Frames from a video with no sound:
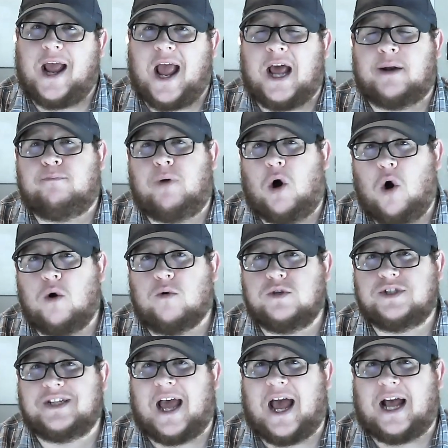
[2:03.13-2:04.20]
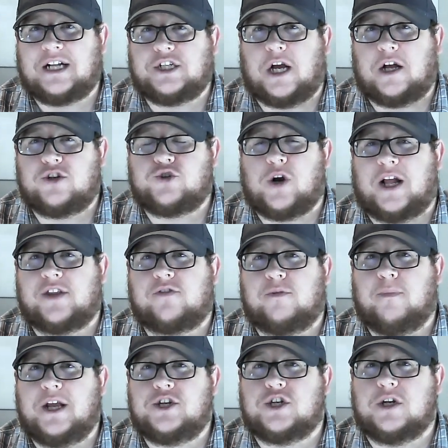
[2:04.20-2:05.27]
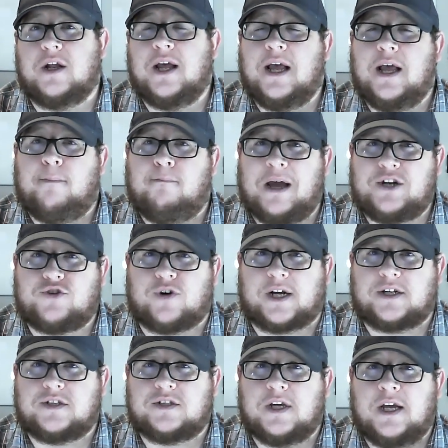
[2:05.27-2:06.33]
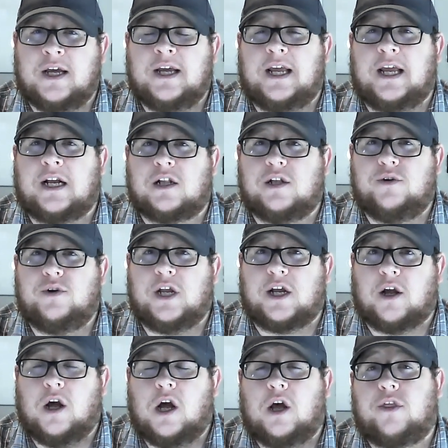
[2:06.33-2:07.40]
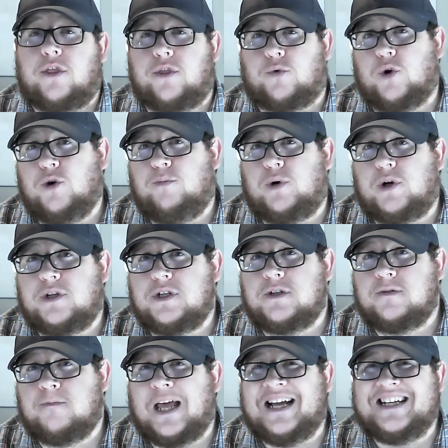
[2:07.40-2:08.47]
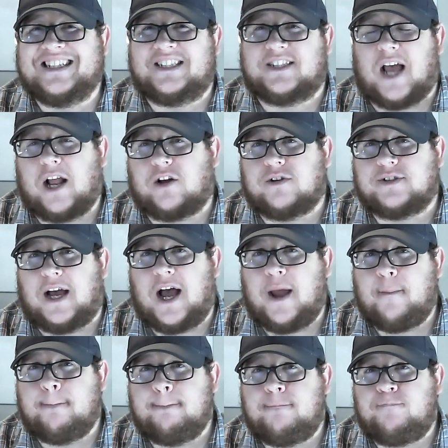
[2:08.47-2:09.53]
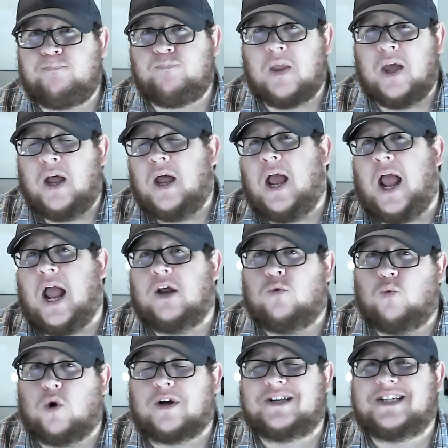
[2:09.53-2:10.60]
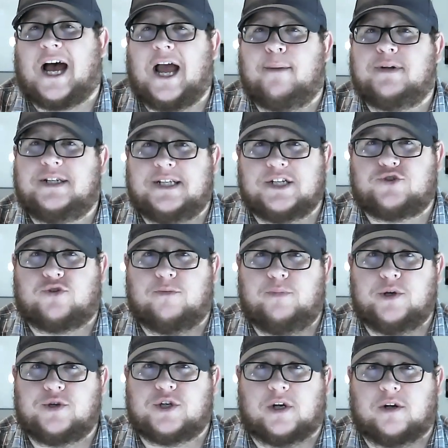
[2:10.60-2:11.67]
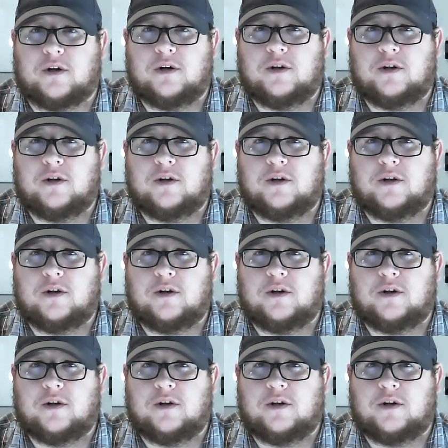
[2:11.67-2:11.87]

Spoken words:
and post-Agile transformation metrics, including throughput, cycle time, and work type distribution.